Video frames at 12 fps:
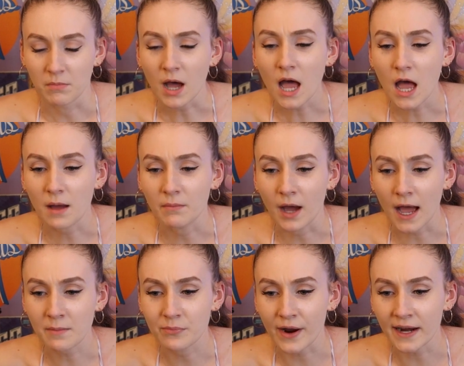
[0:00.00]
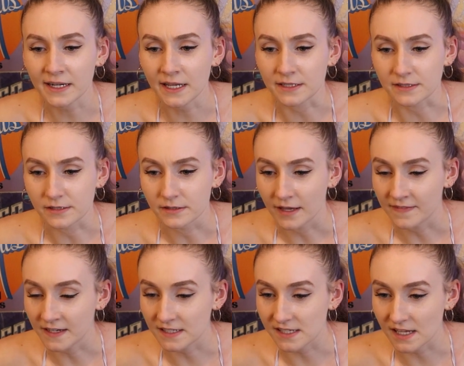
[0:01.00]
"Mom, I'm pregnant."
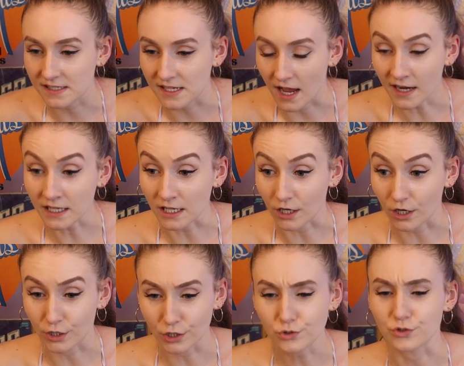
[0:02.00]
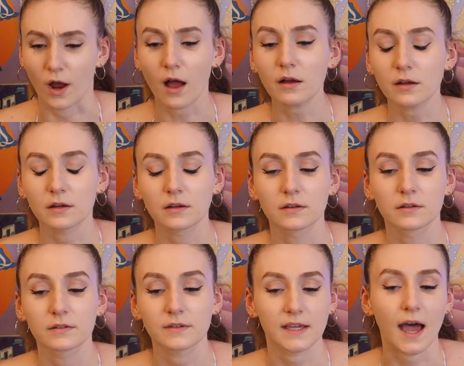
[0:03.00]
And then it says, "Honey, are you drunk?"
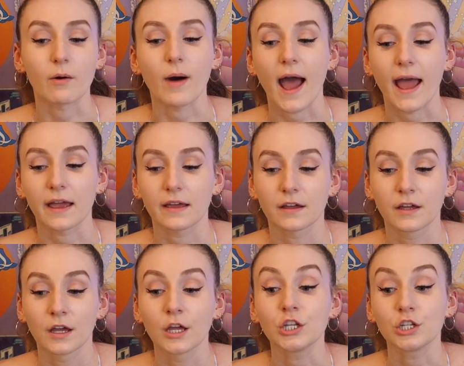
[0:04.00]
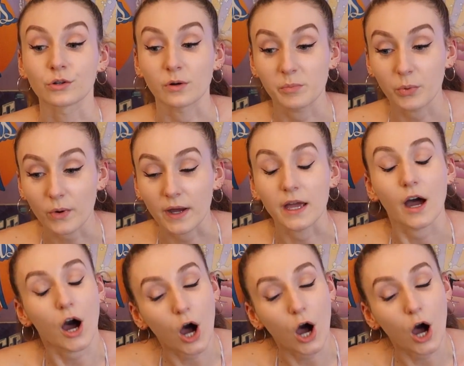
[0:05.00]
"Yeah, why?" "You're a boy."